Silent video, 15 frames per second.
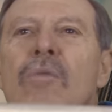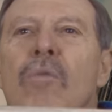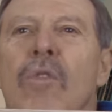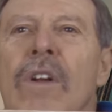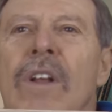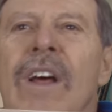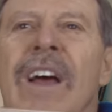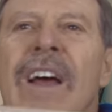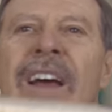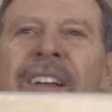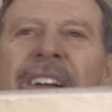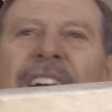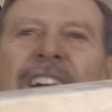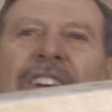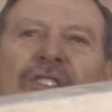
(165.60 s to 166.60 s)
of wood.
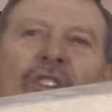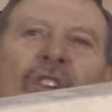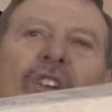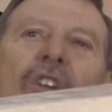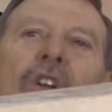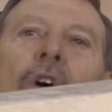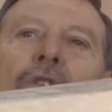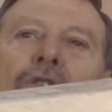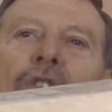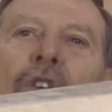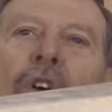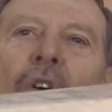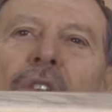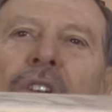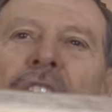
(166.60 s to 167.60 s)
It's not locked.
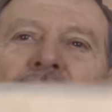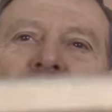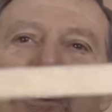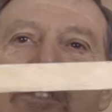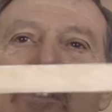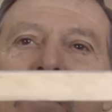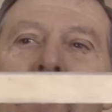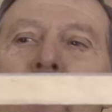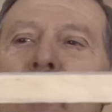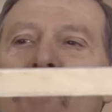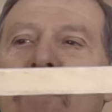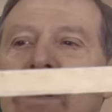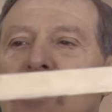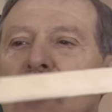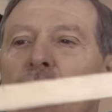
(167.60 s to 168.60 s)
You can
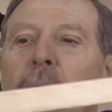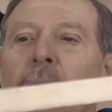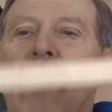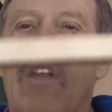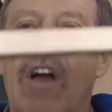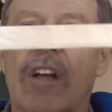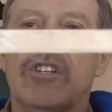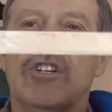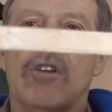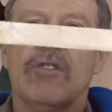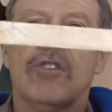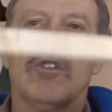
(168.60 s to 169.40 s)
move it still, but that shows